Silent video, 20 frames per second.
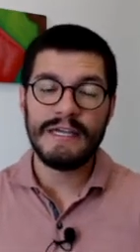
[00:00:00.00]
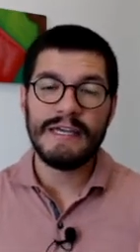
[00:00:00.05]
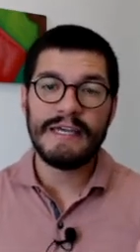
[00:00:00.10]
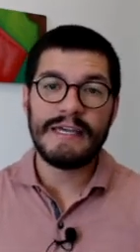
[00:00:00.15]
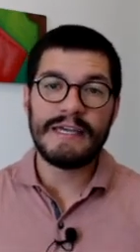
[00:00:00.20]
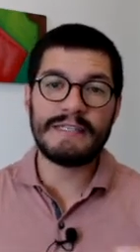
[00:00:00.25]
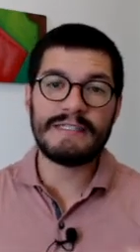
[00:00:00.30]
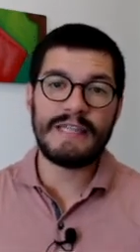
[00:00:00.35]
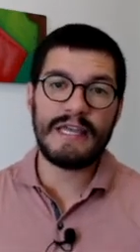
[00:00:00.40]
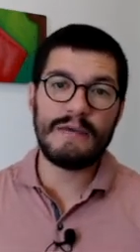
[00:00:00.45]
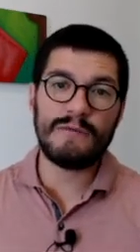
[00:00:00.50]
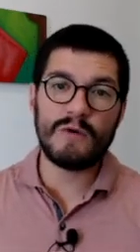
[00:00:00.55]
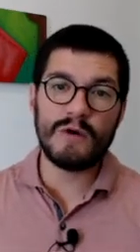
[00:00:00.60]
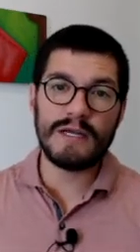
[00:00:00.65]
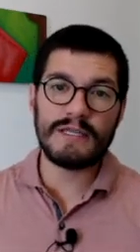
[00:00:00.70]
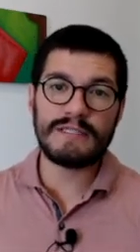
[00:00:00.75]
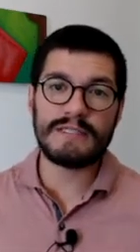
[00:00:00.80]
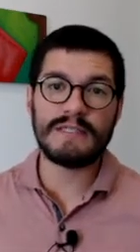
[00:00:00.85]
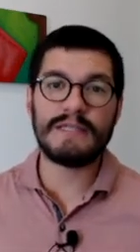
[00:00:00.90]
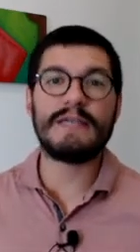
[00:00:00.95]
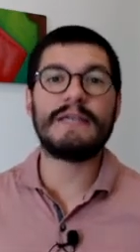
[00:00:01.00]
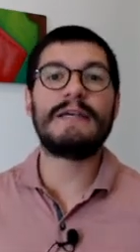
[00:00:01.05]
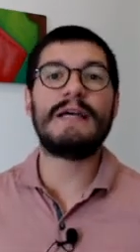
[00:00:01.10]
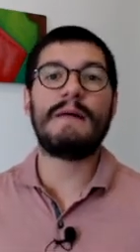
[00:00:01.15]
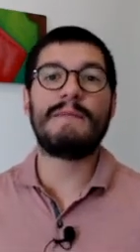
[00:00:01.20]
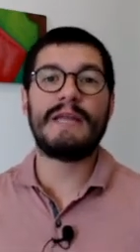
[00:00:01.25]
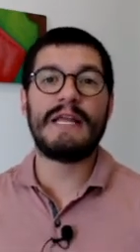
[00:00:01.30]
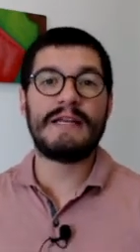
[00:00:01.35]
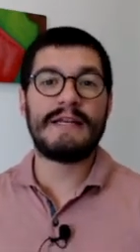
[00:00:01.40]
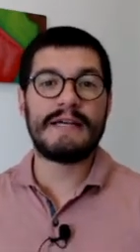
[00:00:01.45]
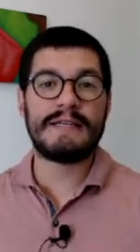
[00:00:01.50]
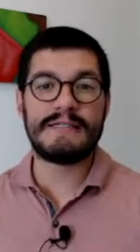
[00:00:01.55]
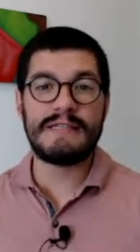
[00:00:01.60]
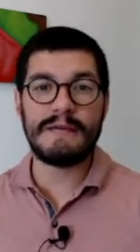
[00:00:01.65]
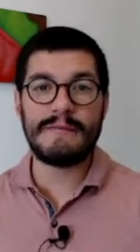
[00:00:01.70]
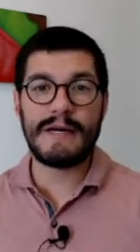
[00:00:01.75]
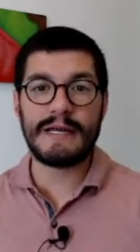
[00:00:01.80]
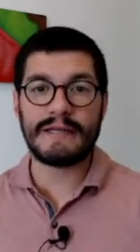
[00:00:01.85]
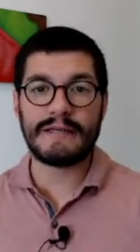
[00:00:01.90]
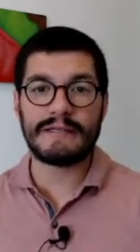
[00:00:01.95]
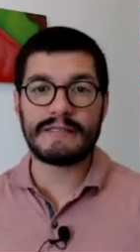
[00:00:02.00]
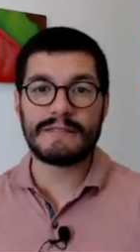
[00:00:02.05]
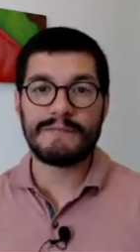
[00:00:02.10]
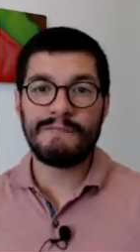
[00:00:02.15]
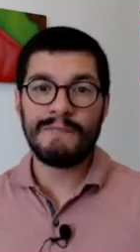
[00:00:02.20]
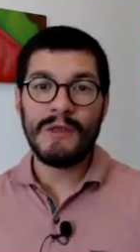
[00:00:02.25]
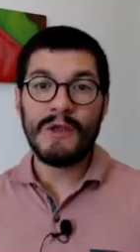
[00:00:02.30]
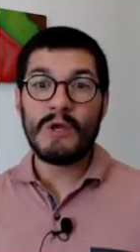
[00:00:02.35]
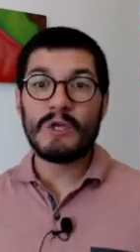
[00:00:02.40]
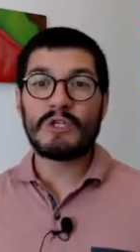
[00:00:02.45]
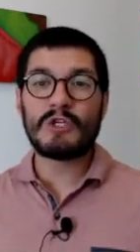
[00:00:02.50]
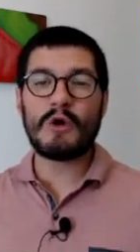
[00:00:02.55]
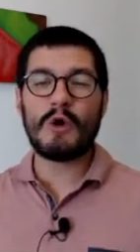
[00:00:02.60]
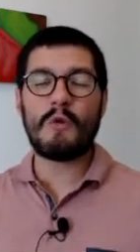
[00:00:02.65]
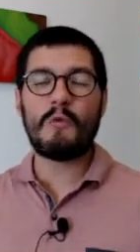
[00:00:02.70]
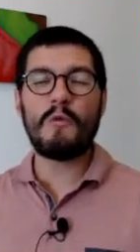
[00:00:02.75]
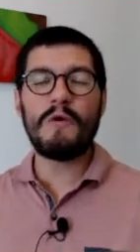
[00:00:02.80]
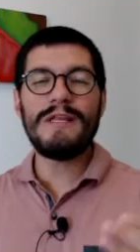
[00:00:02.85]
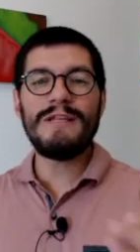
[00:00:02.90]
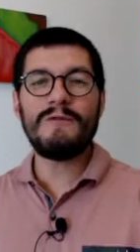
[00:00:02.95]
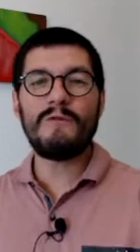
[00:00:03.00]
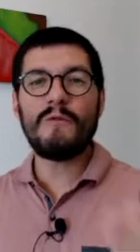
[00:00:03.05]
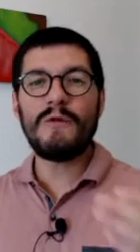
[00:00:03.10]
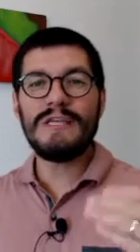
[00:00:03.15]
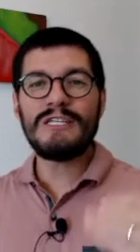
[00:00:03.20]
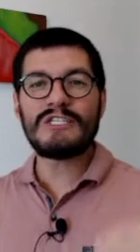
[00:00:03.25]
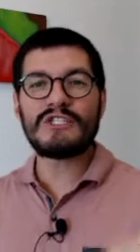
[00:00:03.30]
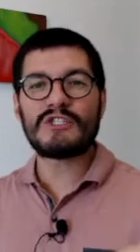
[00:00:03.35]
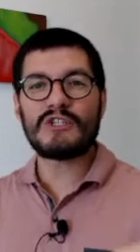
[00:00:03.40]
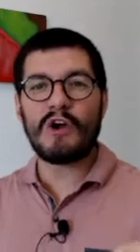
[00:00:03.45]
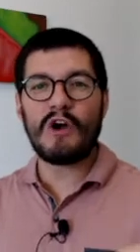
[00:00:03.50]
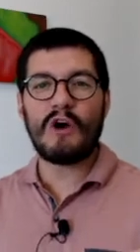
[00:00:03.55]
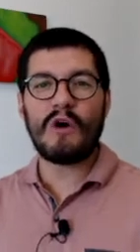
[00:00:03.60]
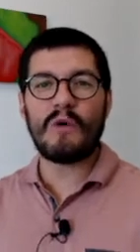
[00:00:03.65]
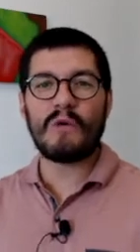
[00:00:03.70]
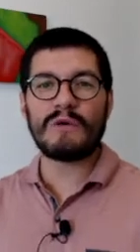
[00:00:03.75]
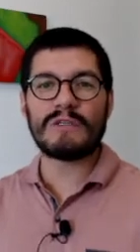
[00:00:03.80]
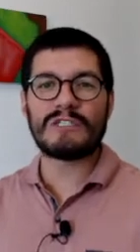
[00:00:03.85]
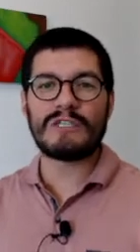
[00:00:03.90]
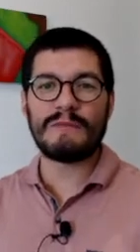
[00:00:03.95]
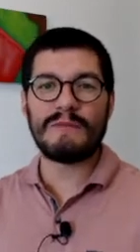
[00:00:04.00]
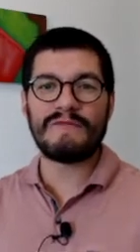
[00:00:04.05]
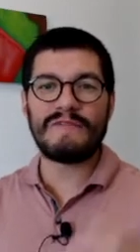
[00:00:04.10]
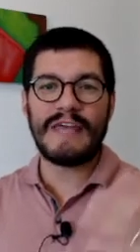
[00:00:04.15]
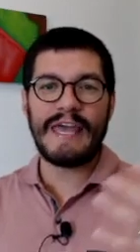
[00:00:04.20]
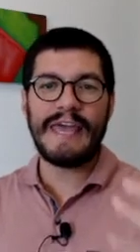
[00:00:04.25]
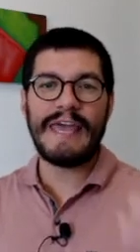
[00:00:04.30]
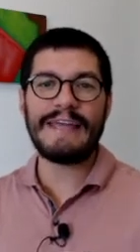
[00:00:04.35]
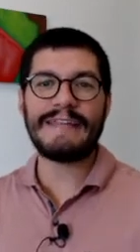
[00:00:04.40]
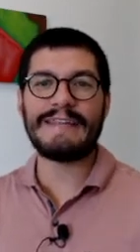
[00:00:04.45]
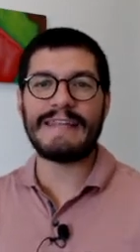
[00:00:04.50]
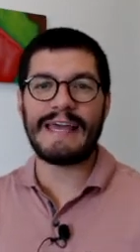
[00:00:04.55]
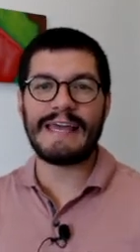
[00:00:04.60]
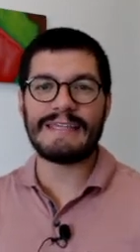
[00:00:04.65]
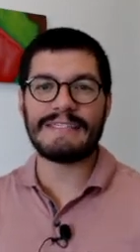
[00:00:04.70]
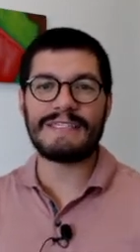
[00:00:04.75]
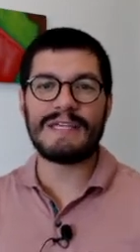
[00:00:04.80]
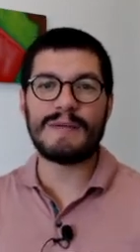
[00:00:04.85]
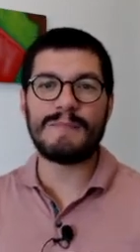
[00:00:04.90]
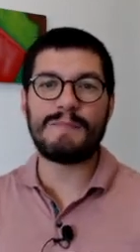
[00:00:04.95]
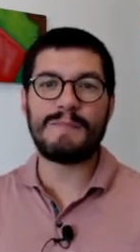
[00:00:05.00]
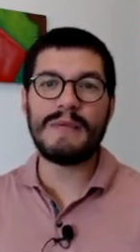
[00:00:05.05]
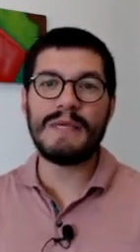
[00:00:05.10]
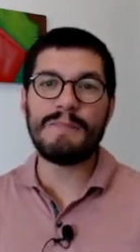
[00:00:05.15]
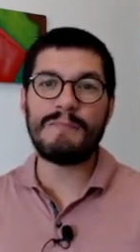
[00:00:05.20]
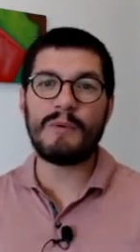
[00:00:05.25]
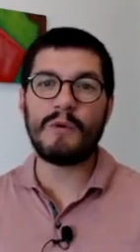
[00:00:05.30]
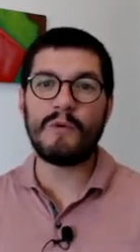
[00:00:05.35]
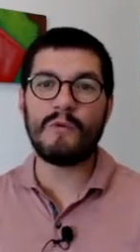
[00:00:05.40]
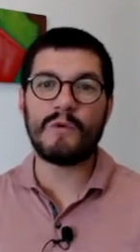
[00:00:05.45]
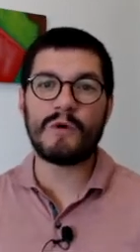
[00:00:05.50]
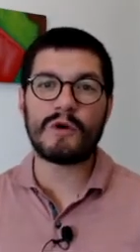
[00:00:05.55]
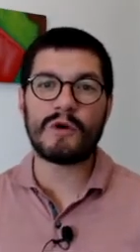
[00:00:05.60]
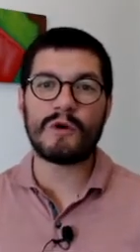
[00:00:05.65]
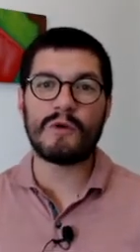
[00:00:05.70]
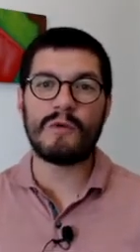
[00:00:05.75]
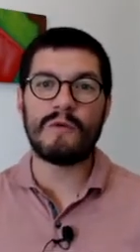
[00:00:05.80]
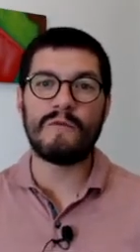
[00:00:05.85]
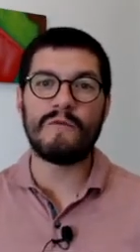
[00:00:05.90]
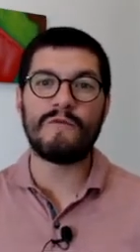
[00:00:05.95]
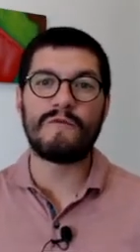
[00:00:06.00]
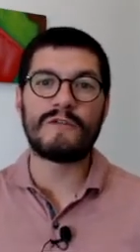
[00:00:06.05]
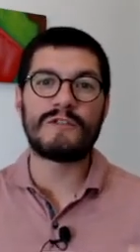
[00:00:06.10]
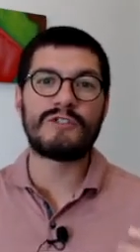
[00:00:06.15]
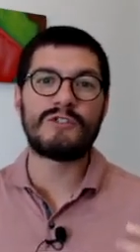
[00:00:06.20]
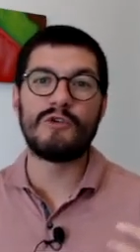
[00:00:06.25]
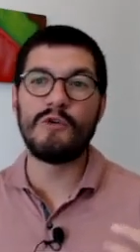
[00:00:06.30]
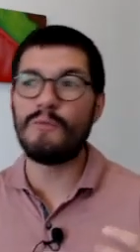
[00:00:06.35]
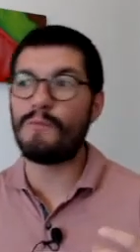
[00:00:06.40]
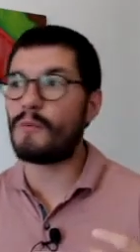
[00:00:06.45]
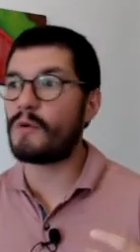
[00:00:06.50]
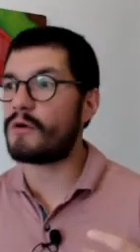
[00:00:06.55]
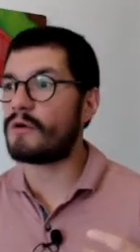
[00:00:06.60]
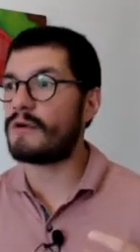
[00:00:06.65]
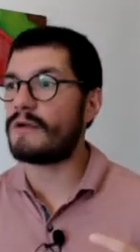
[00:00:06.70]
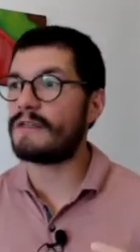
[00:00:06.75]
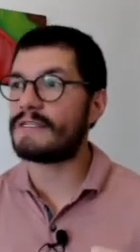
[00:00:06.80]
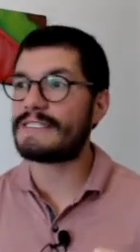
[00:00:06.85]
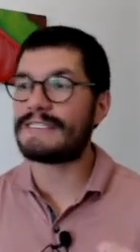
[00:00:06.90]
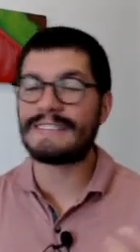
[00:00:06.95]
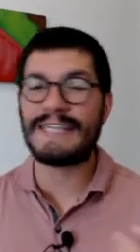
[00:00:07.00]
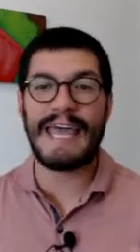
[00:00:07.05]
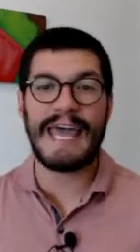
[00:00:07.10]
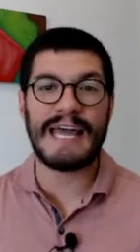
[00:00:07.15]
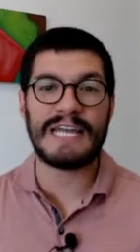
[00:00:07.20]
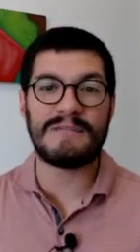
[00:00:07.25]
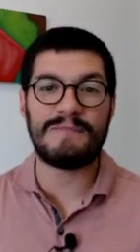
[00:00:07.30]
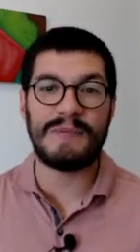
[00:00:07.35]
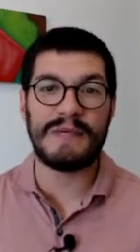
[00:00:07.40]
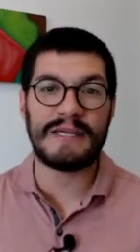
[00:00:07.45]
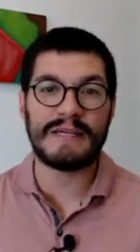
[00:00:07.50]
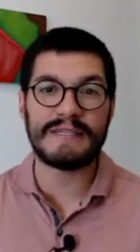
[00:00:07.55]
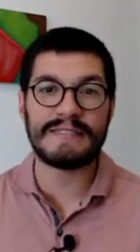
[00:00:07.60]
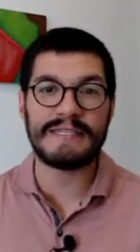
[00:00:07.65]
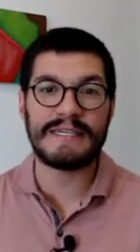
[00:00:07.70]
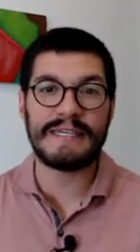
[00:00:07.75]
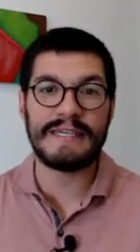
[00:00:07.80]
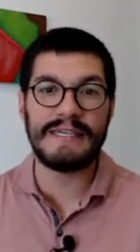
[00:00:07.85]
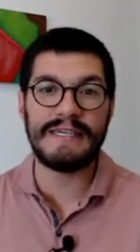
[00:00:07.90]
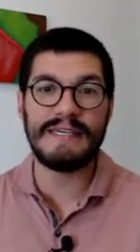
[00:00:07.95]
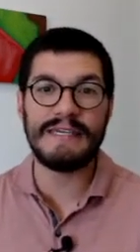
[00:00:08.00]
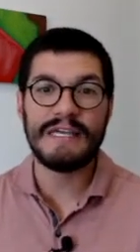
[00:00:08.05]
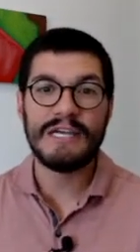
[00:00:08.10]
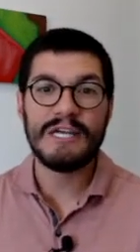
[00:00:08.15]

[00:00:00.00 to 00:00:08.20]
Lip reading: His name was Gabriel Garcia Marquez. So we saw some of the headlines, and people were super sad because he